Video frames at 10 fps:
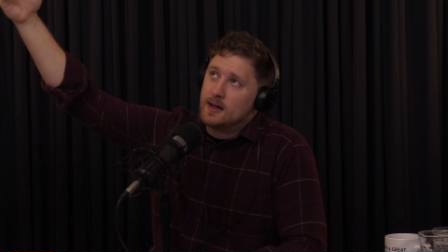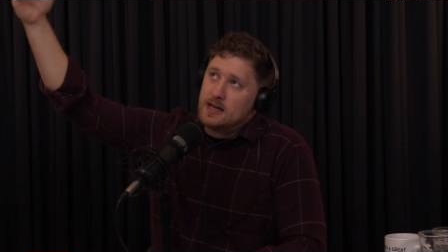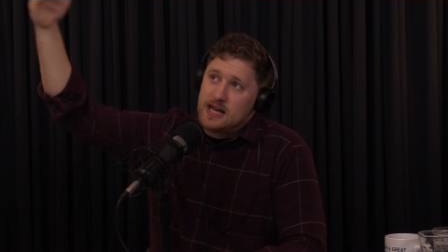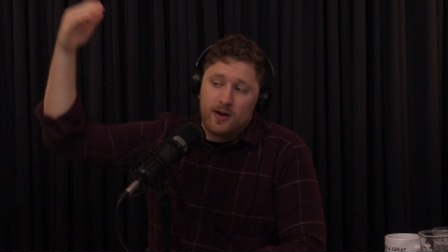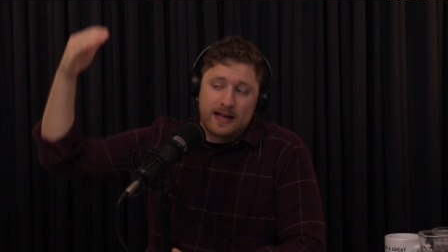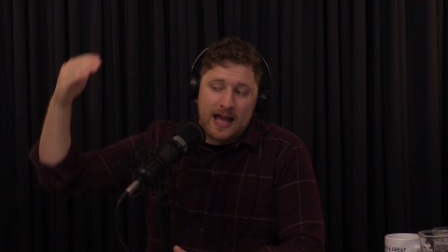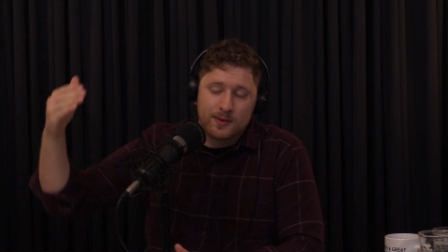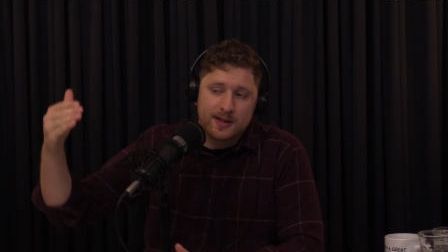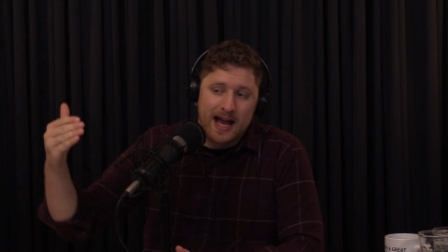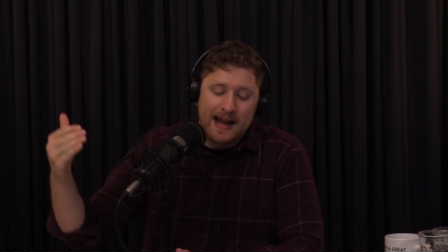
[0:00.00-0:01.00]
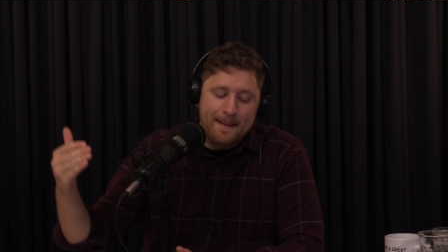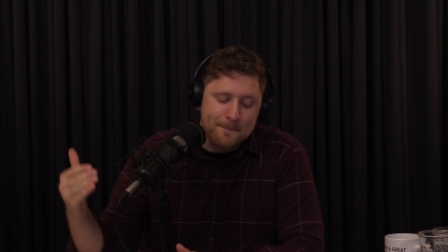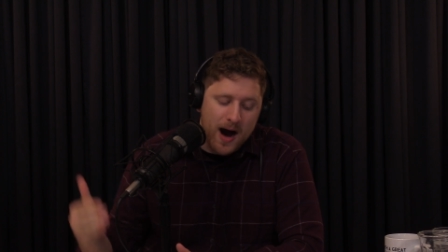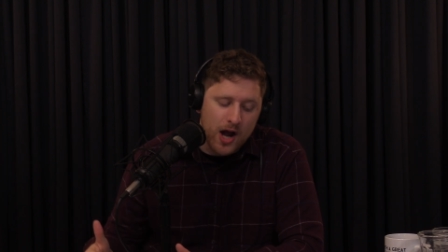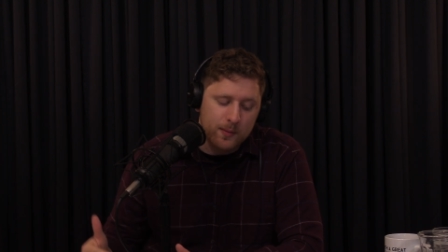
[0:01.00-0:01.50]
Derrick Henry signed a
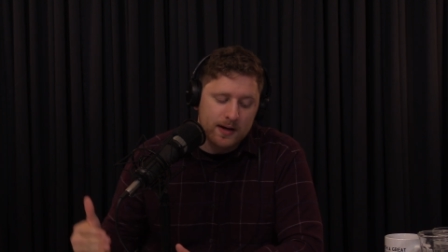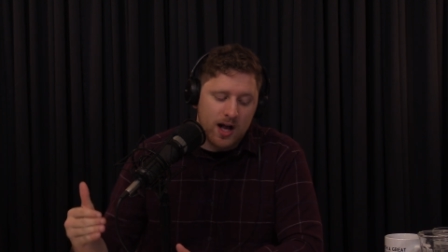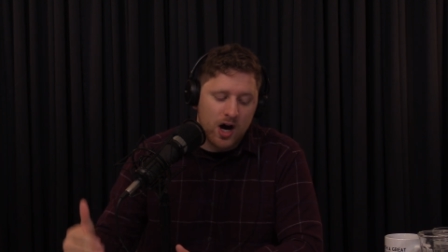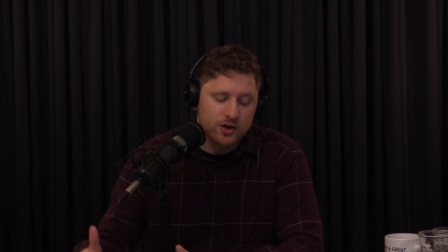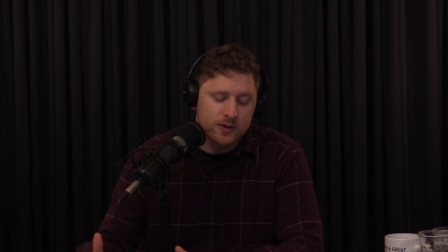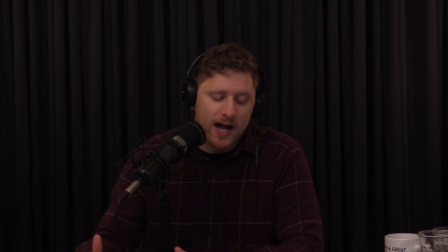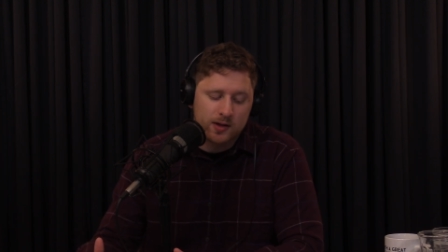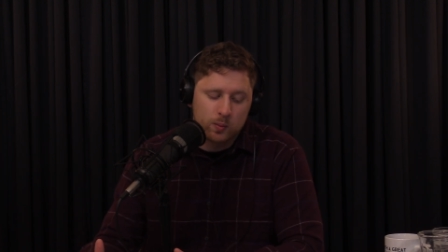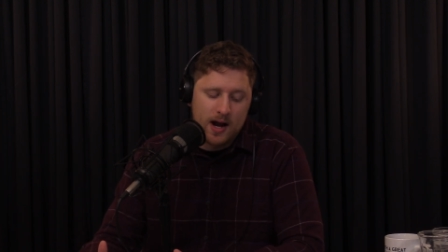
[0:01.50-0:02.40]
moderate contract